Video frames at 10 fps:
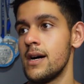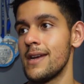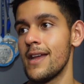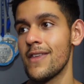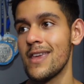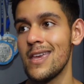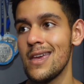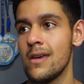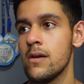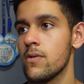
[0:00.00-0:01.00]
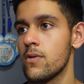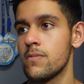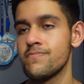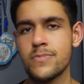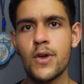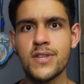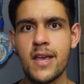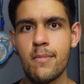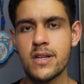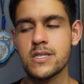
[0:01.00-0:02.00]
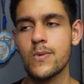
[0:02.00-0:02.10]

another year or 13 months